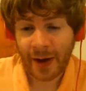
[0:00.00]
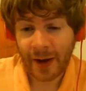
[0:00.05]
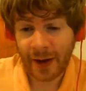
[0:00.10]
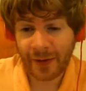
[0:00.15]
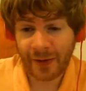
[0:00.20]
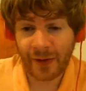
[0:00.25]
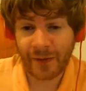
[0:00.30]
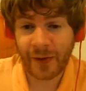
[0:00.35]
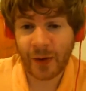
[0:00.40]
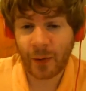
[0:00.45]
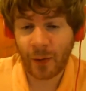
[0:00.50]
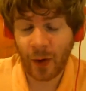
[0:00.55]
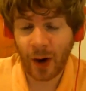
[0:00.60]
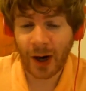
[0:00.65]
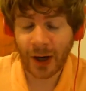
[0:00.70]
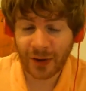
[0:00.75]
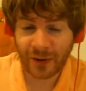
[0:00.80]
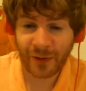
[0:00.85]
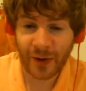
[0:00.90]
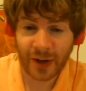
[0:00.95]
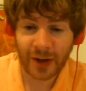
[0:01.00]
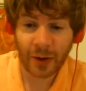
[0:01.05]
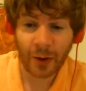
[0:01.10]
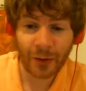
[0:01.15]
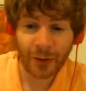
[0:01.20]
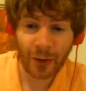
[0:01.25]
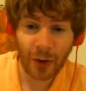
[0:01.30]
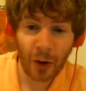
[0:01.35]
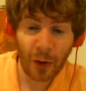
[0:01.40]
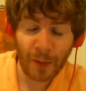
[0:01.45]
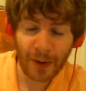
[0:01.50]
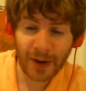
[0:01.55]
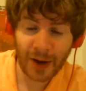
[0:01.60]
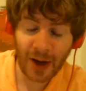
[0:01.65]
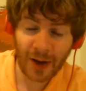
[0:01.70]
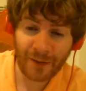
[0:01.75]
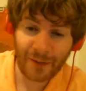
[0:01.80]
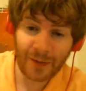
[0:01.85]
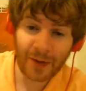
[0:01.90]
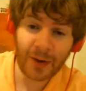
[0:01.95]
is if you watch Videodrome
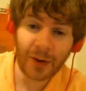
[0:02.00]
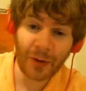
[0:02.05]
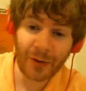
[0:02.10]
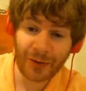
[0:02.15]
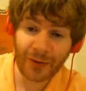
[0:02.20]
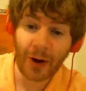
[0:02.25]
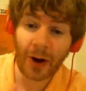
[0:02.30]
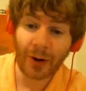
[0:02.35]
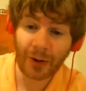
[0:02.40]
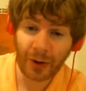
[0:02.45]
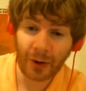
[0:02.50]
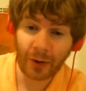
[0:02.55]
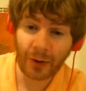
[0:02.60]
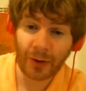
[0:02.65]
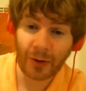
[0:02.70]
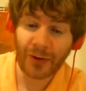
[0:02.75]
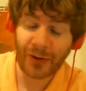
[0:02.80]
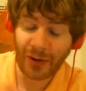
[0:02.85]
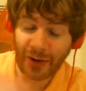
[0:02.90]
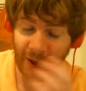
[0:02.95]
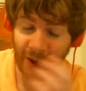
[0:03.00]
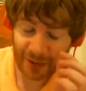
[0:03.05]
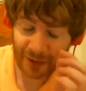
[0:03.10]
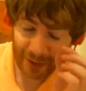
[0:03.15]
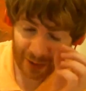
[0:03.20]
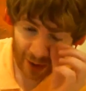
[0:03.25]
enough, you'll start to hallucinate